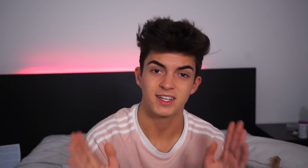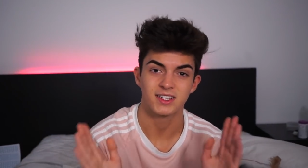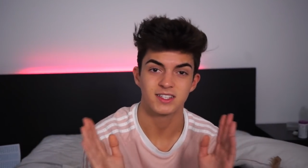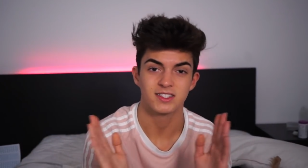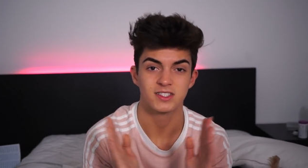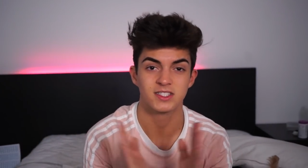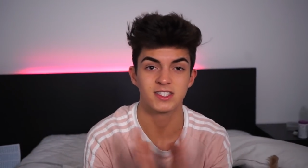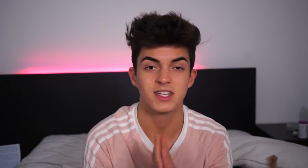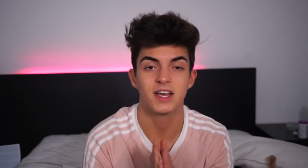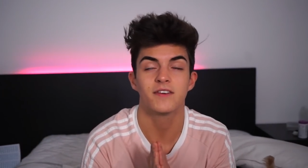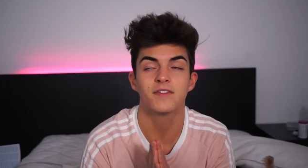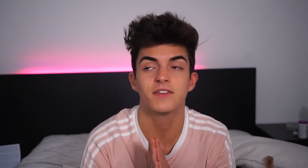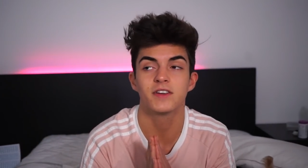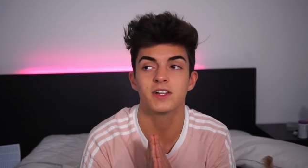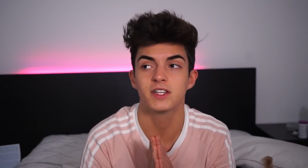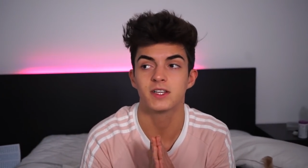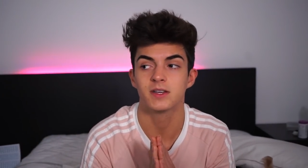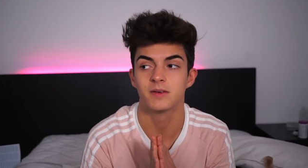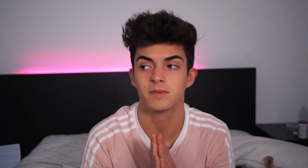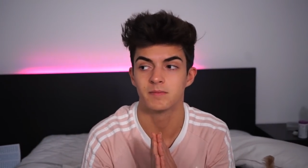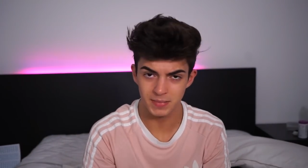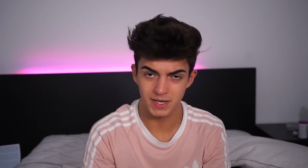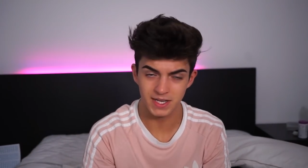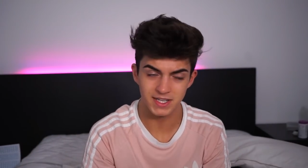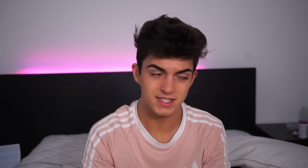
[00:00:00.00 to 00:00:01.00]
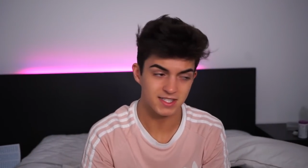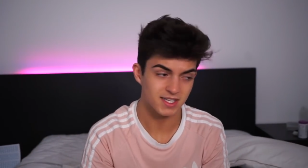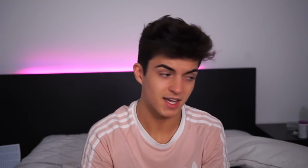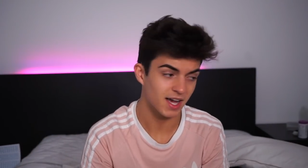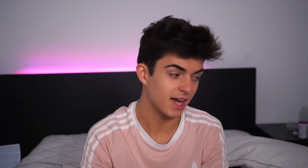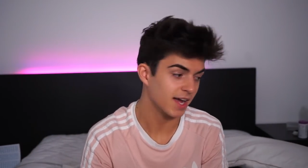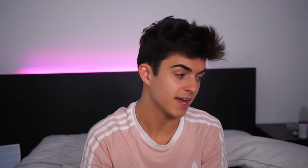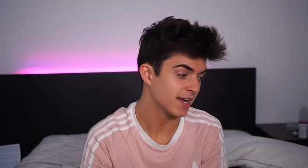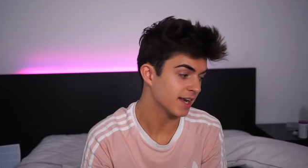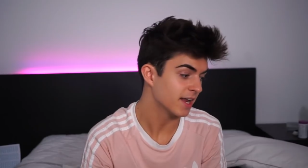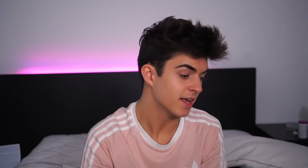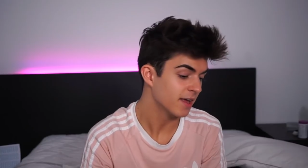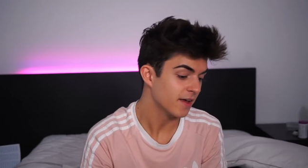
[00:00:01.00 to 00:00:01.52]
That's definitely a big
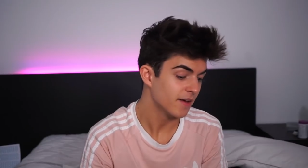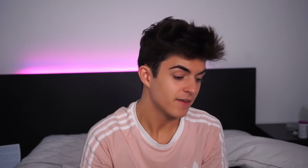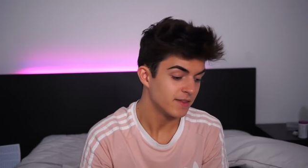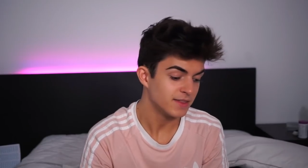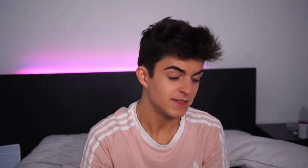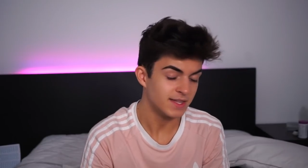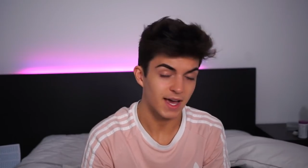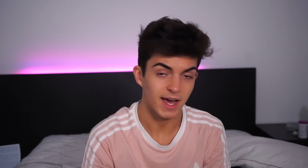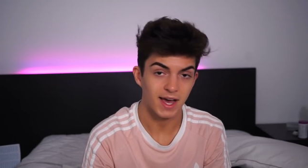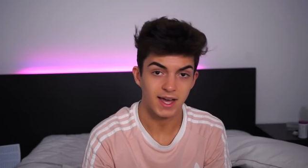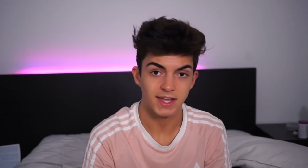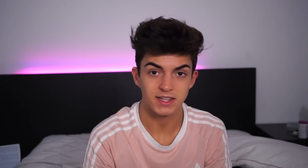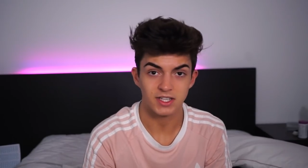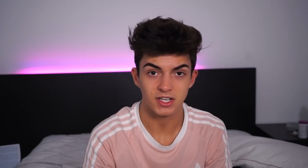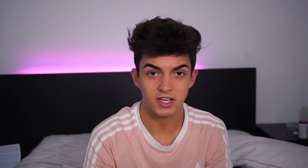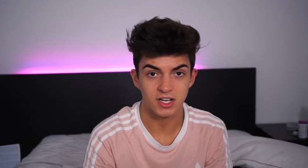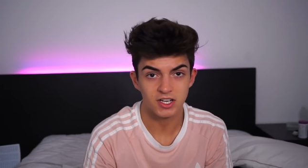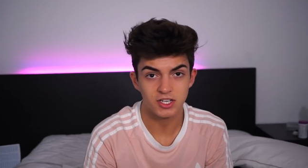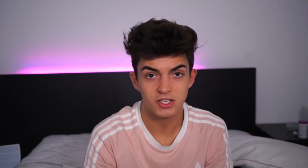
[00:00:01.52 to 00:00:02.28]
sign that they're